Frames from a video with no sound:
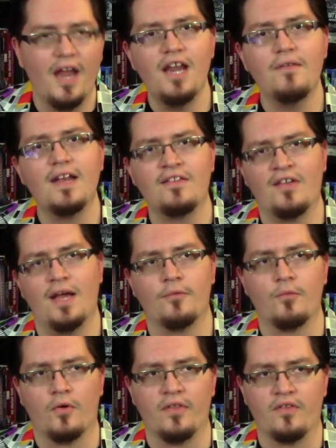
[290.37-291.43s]
and even at
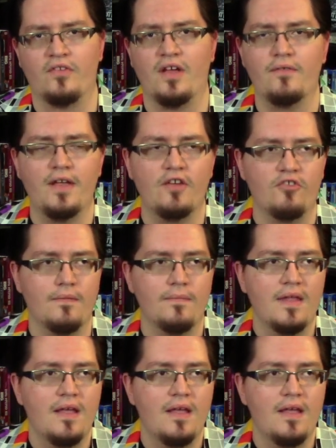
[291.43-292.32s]
times more than Salvation.